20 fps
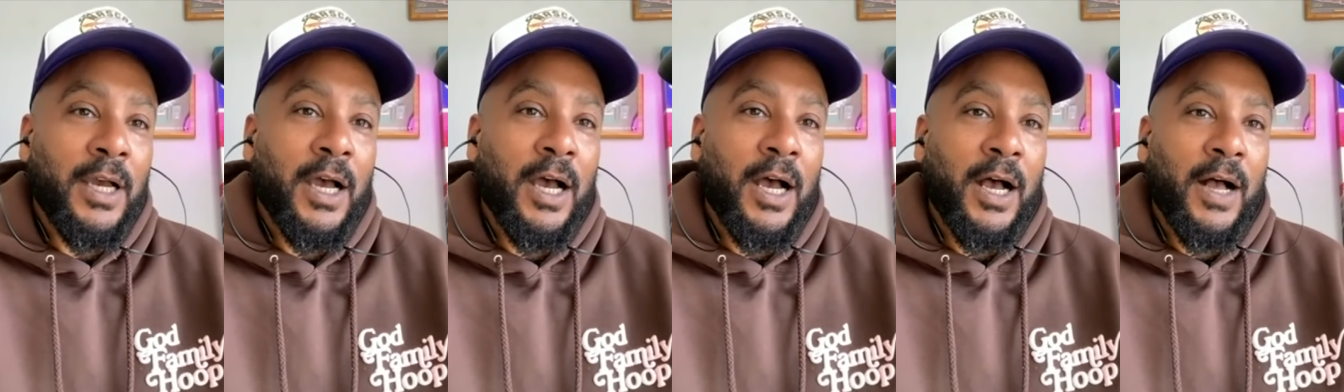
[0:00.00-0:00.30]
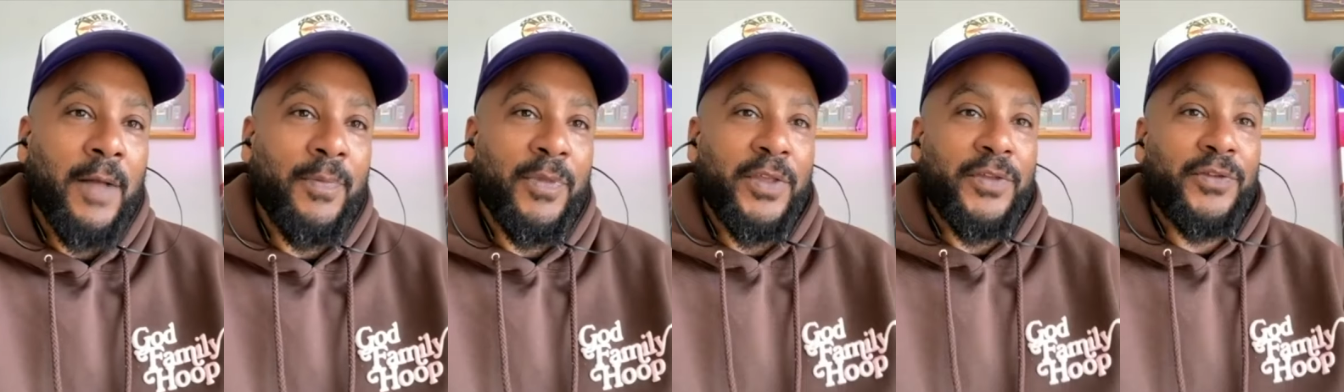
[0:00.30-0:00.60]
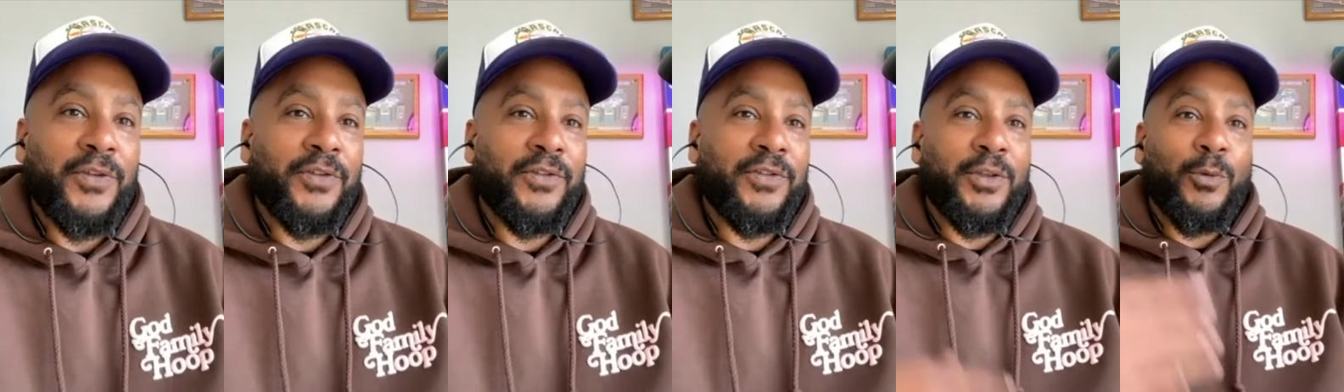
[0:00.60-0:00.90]
Um,
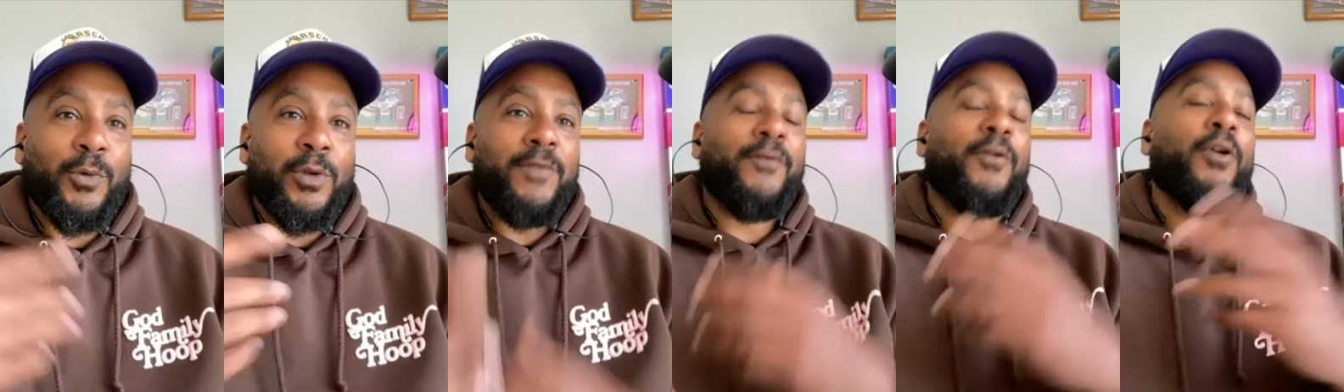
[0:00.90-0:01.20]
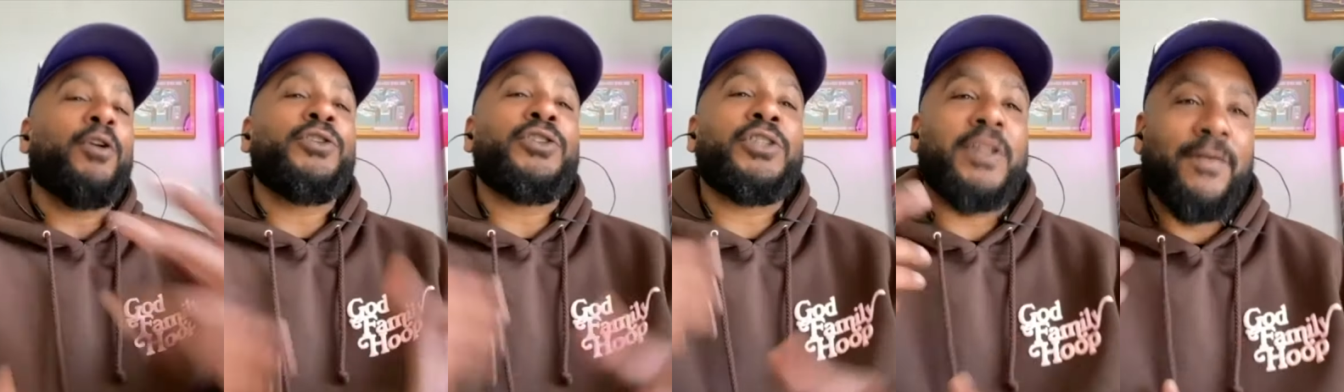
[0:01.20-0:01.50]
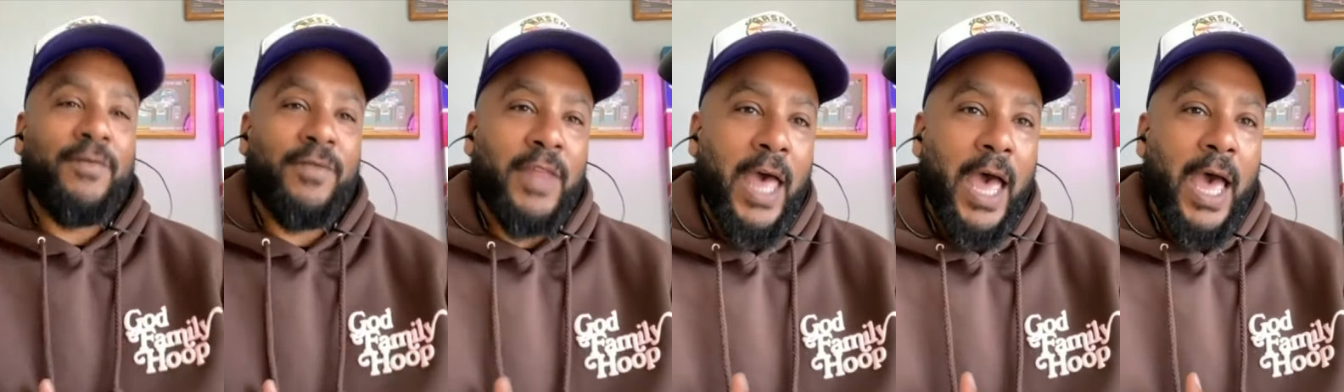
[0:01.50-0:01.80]
this is the reverse
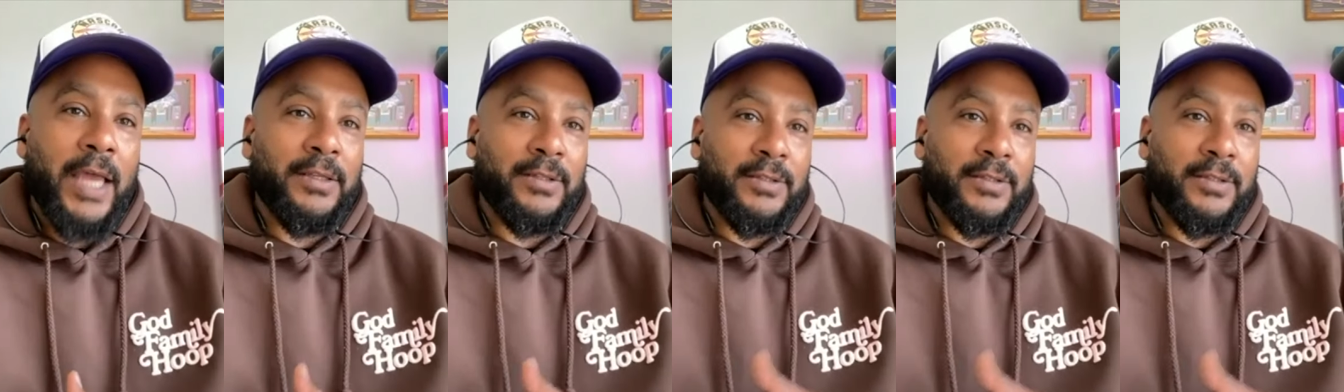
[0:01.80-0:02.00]
of that.